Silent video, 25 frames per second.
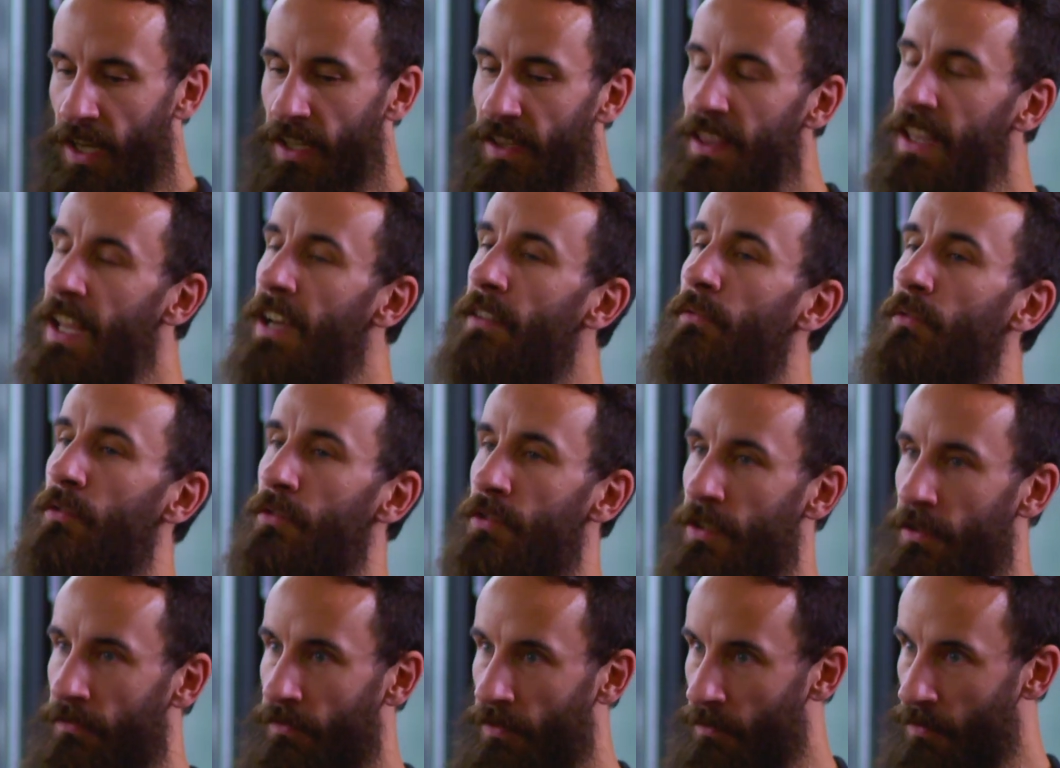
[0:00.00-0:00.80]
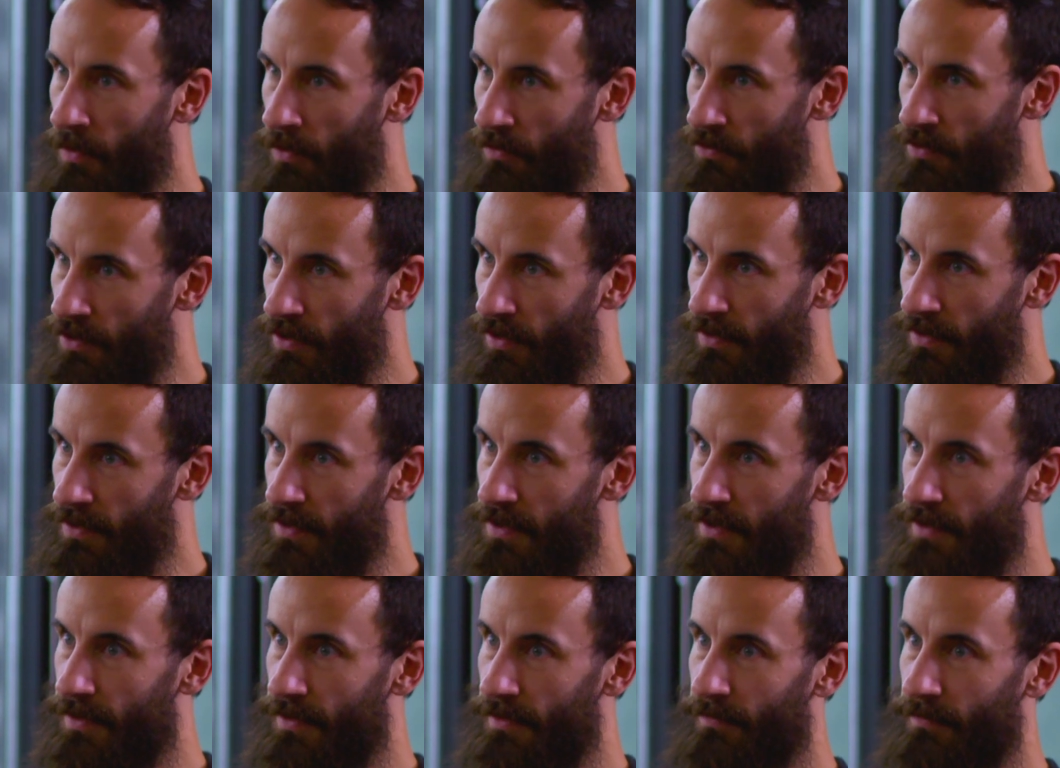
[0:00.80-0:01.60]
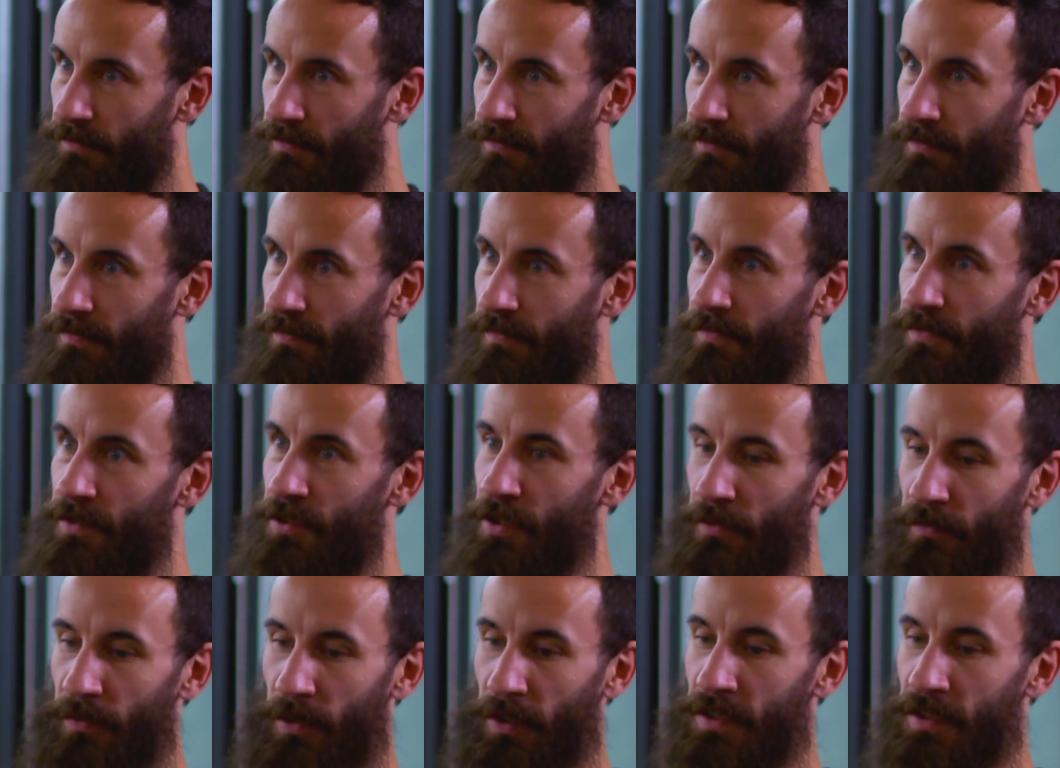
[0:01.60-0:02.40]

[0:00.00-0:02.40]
levels of emotions. So for